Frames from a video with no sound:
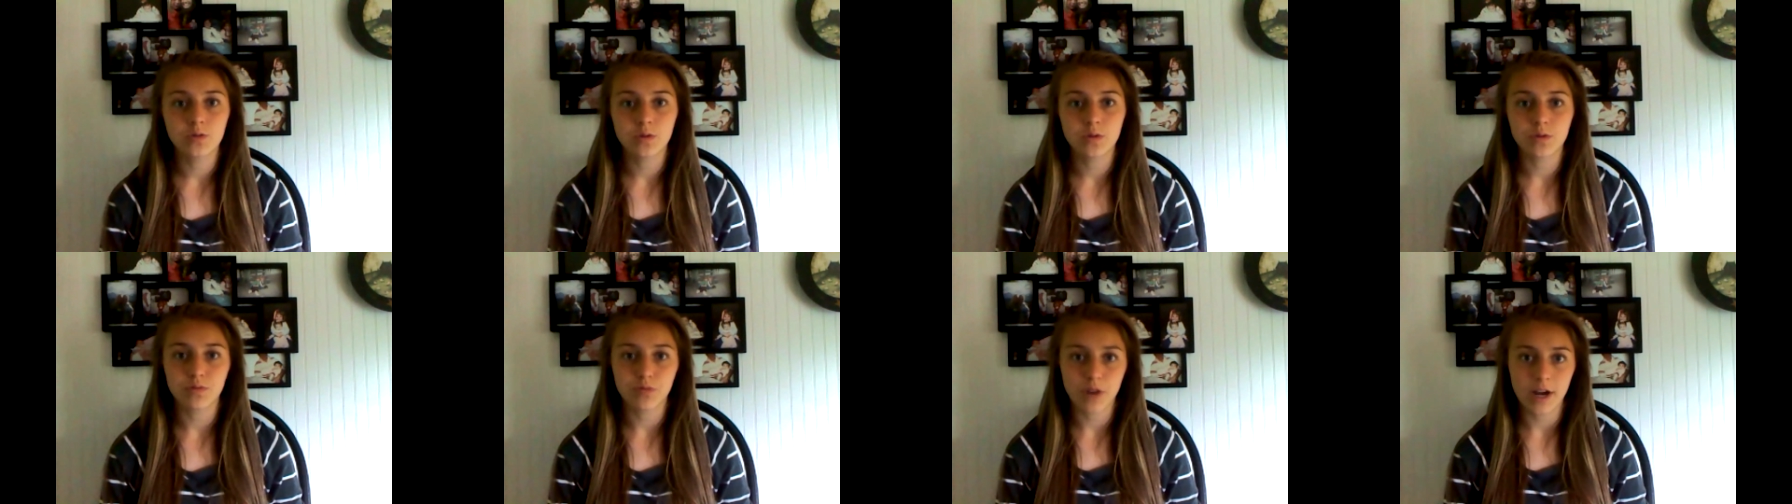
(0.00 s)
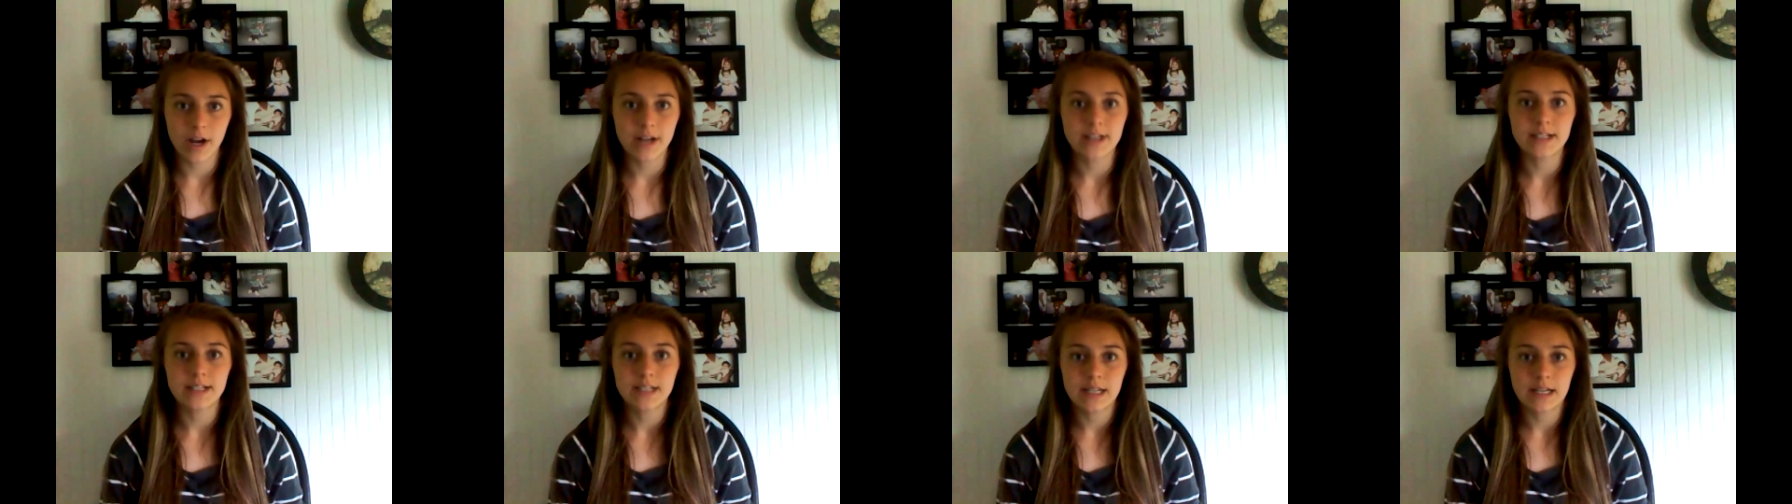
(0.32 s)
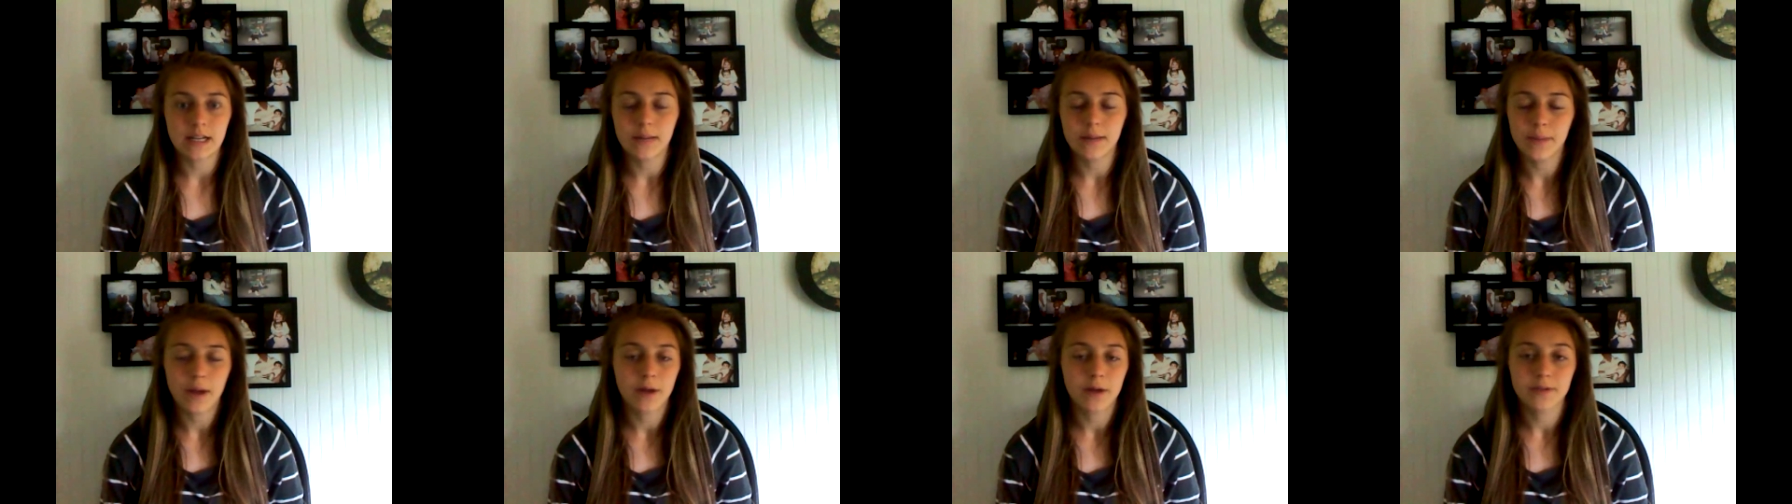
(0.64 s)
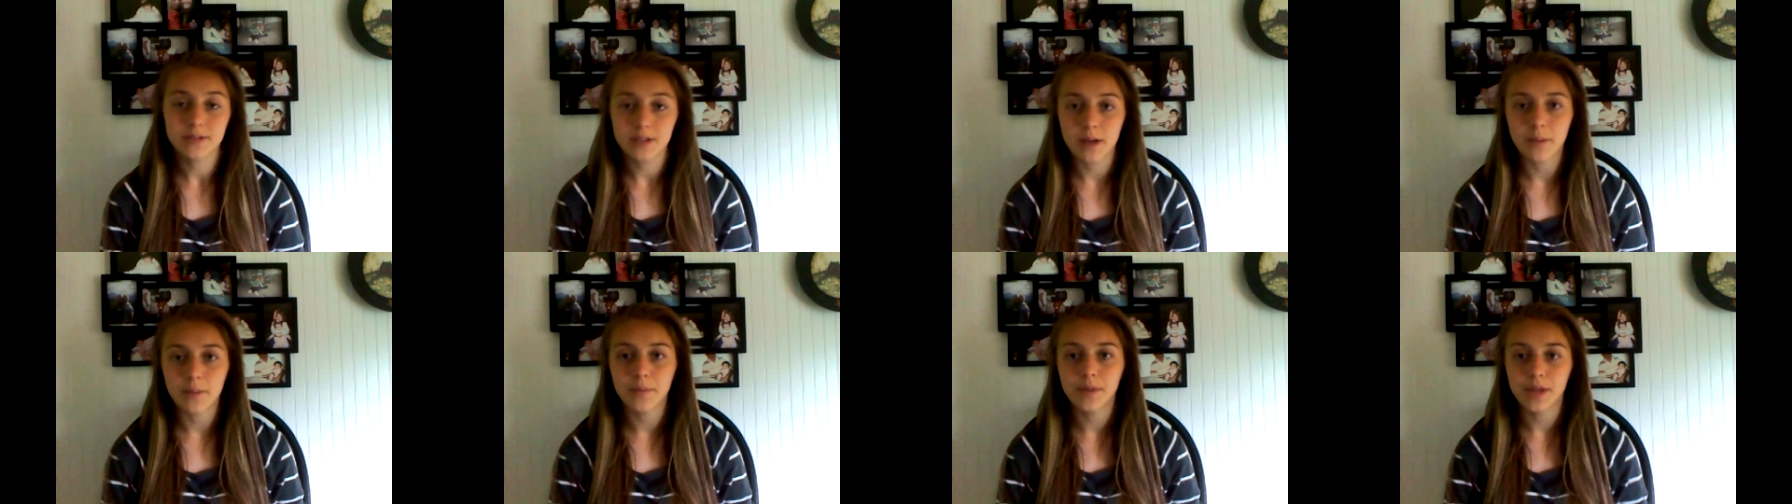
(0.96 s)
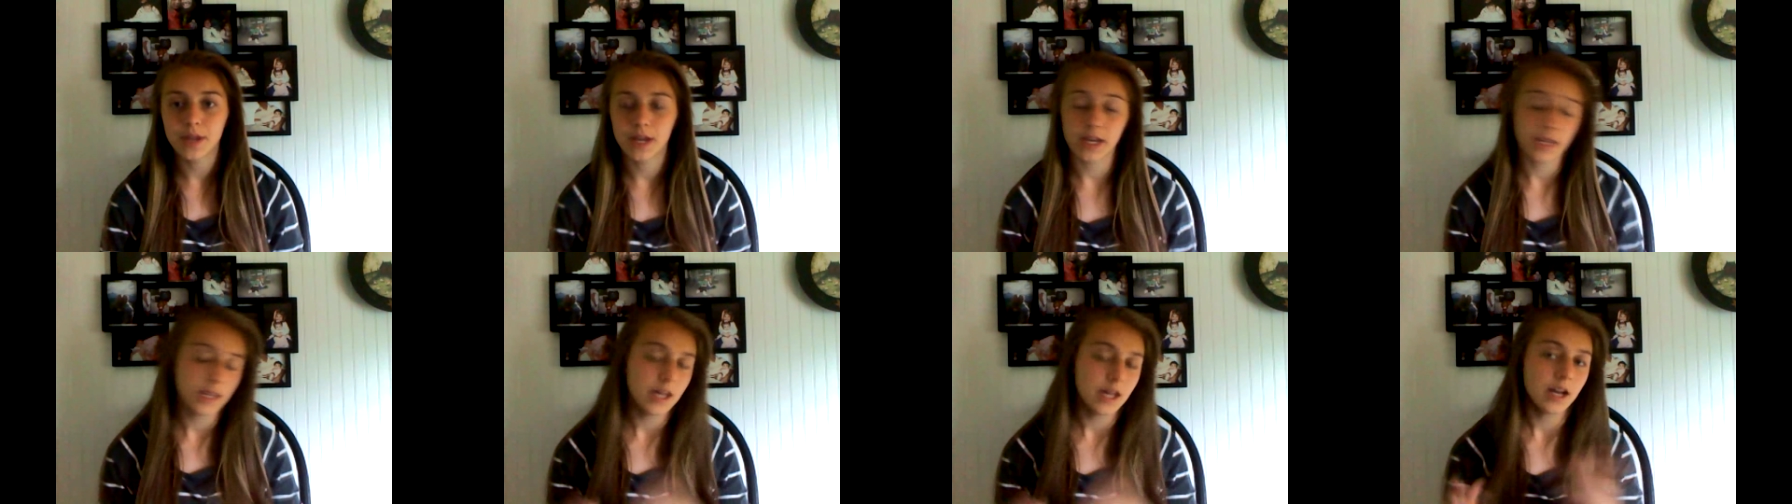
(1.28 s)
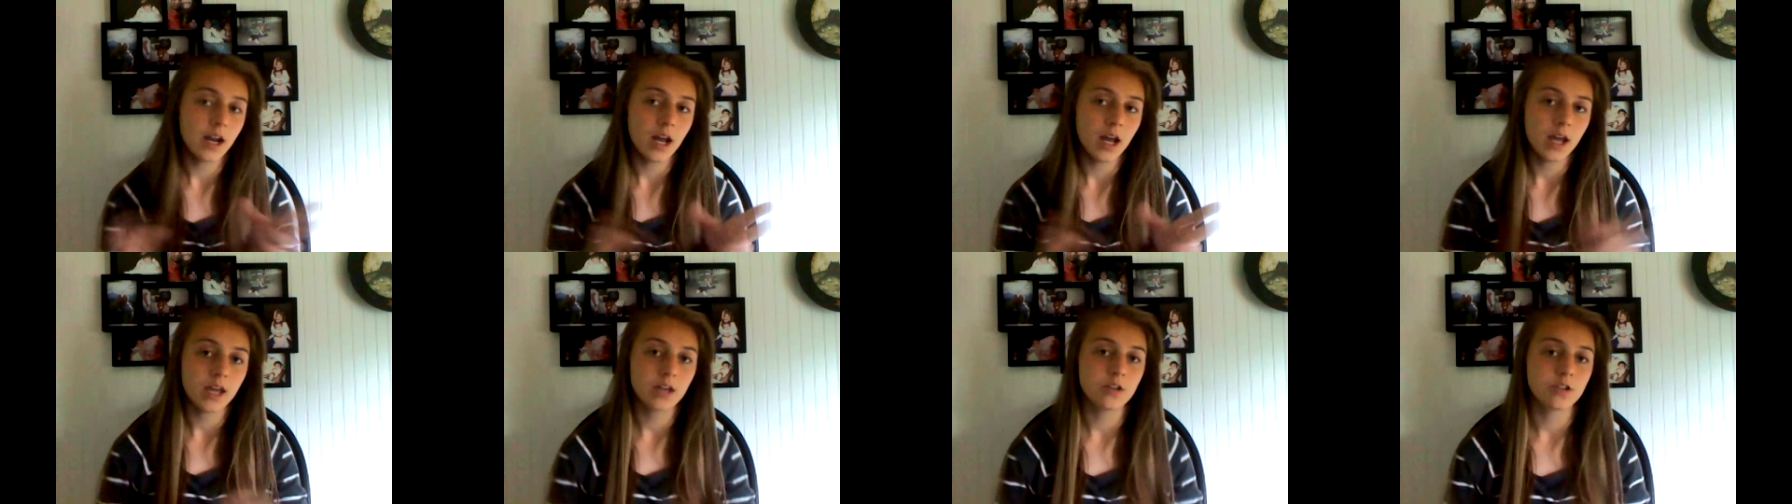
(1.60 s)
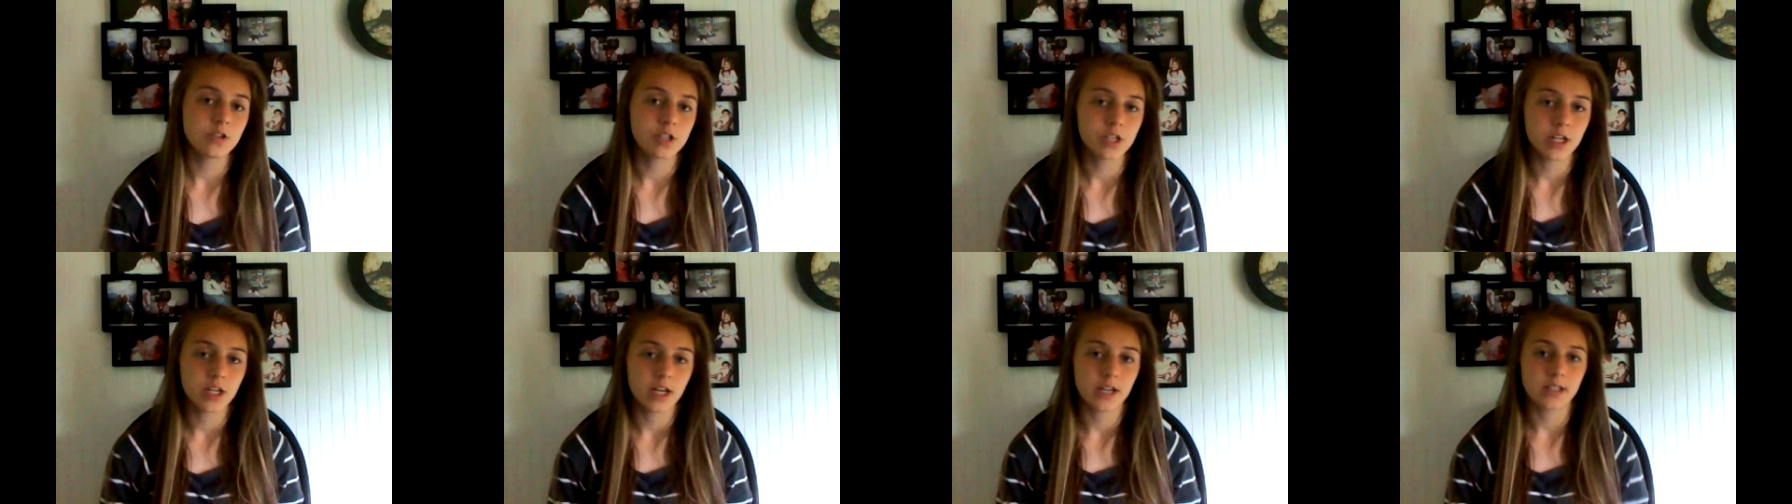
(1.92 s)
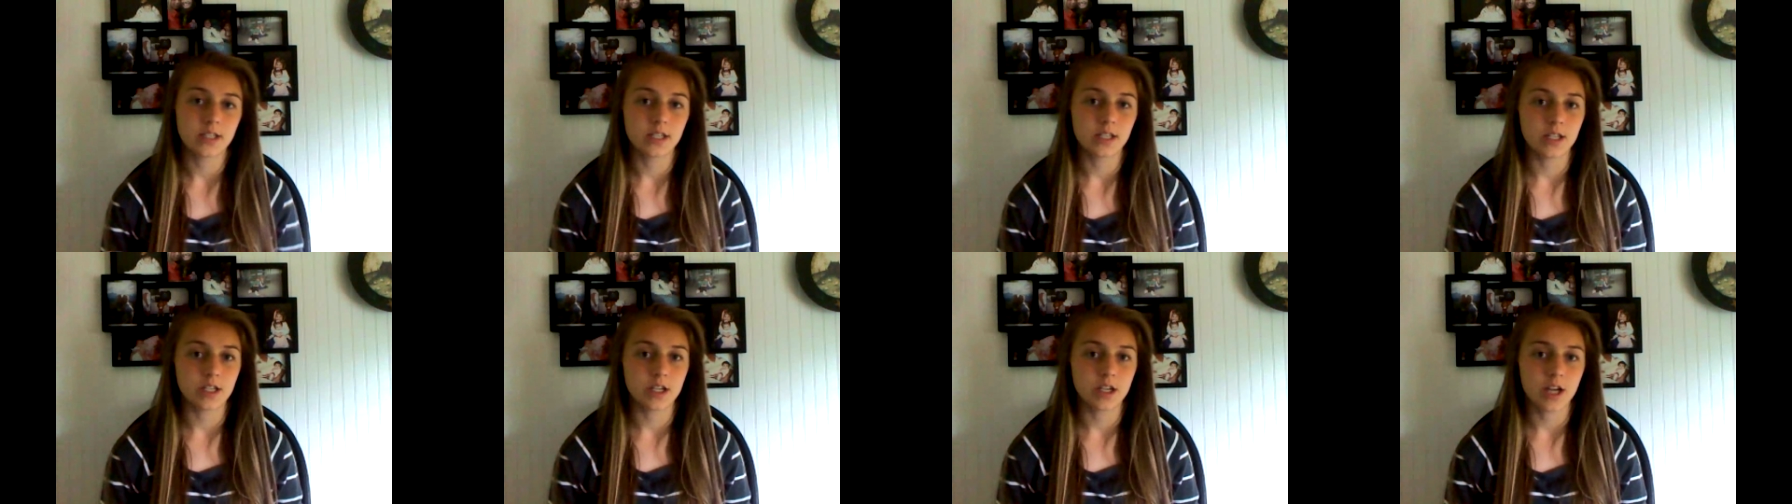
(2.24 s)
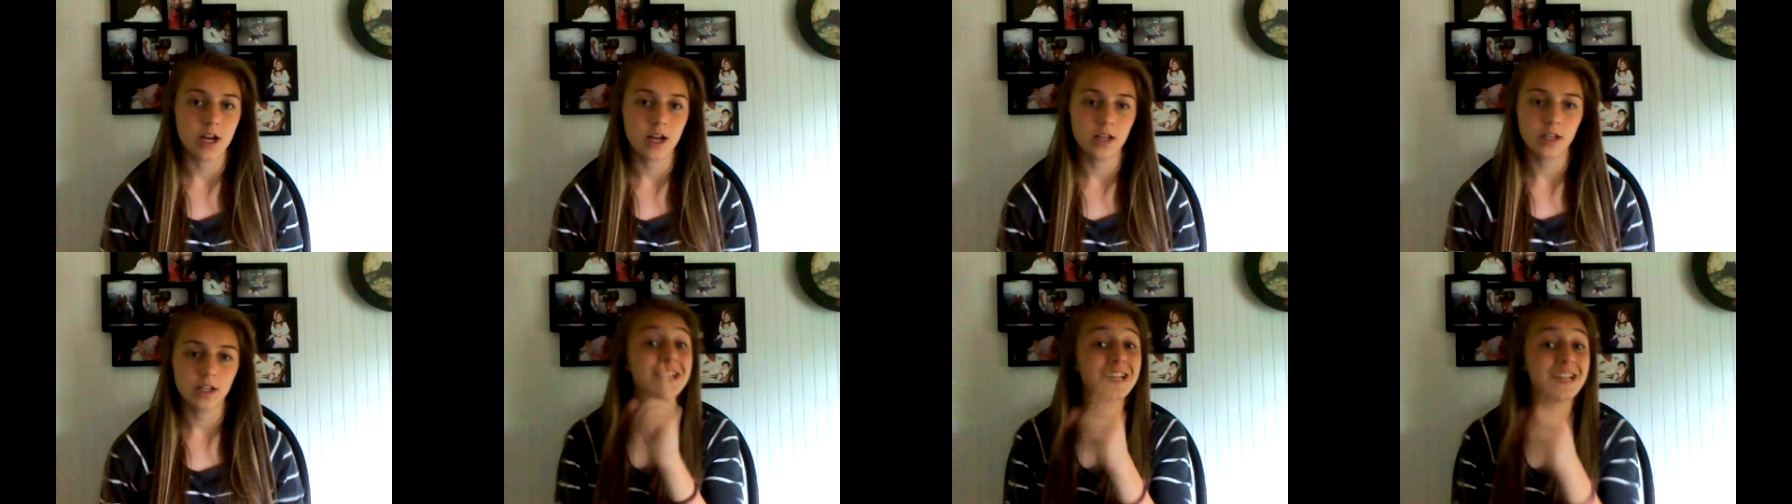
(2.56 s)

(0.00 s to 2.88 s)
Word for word: with ranting about something and then I usually get to the challenge.